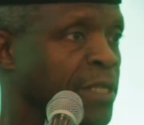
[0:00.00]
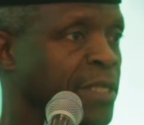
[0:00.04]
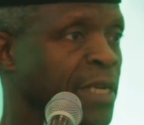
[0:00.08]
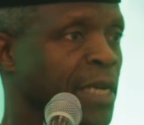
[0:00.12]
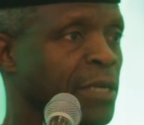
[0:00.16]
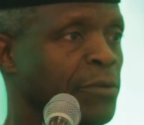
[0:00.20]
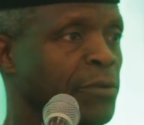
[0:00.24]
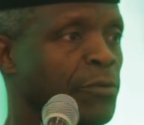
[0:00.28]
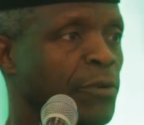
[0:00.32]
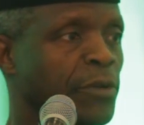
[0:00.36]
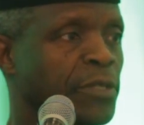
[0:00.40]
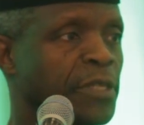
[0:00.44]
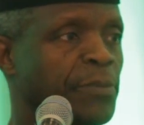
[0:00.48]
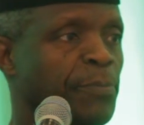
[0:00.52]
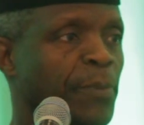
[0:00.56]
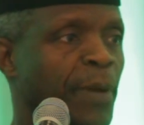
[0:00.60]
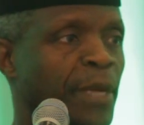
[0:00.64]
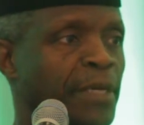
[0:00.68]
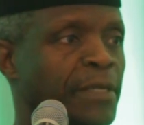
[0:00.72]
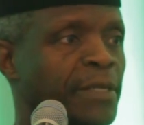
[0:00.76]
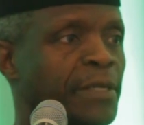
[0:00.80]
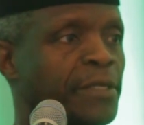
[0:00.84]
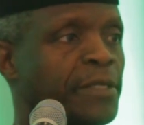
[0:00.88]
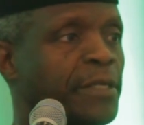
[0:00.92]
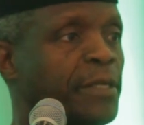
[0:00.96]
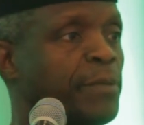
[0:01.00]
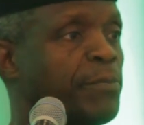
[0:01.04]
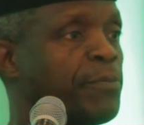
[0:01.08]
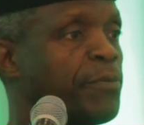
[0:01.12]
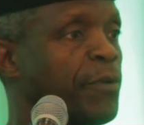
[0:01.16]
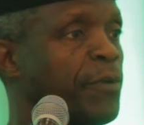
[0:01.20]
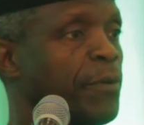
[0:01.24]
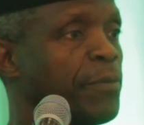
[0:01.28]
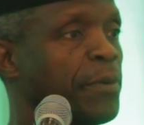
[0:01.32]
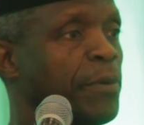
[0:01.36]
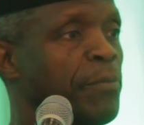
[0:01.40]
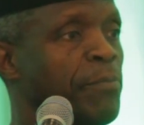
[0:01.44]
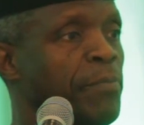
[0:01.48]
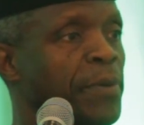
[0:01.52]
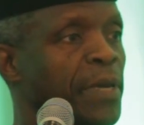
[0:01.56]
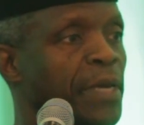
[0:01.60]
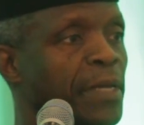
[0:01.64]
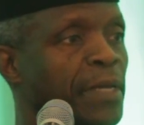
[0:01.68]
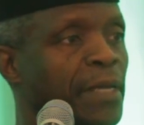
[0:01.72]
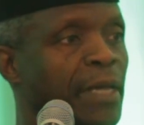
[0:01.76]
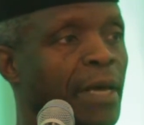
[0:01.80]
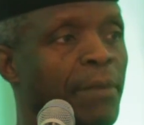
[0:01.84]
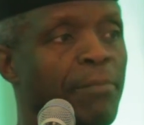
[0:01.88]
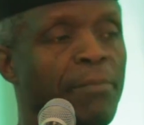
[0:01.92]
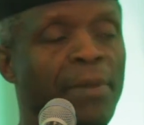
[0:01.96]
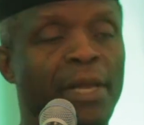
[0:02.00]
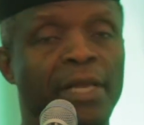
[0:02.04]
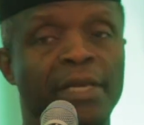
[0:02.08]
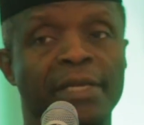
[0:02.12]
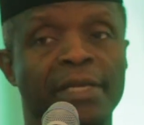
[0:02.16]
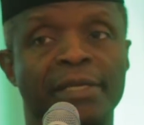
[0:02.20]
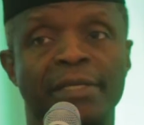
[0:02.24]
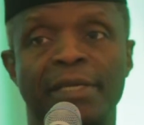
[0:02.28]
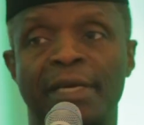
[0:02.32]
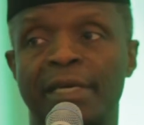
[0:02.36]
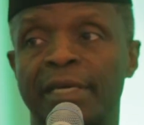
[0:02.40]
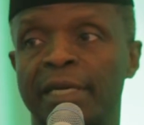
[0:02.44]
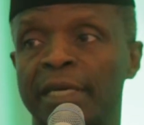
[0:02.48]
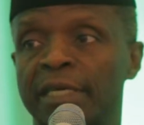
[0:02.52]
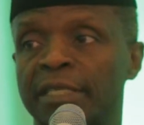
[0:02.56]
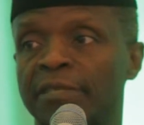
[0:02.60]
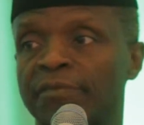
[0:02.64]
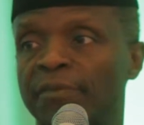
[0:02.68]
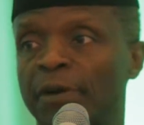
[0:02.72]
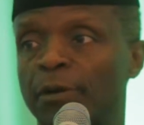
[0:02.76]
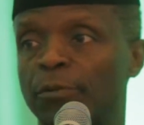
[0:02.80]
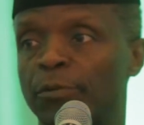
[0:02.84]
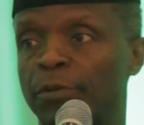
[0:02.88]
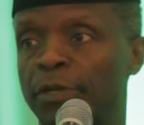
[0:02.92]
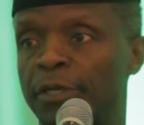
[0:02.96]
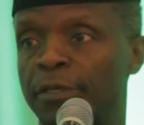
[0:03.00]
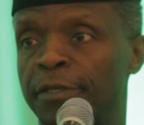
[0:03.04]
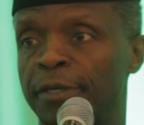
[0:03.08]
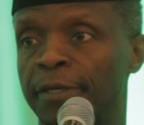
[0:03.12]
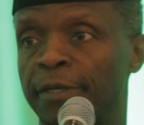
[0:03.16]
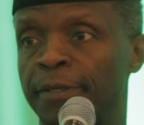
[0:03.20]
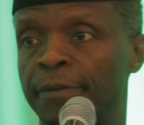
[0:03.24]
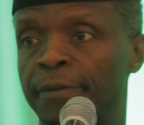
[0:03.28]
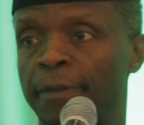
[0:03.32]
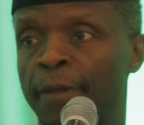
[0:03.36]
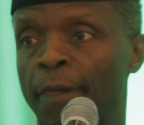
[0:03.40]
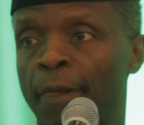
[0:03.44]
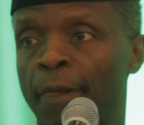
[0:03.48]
the generous partnership of the Bill and Melinda Gates Foundation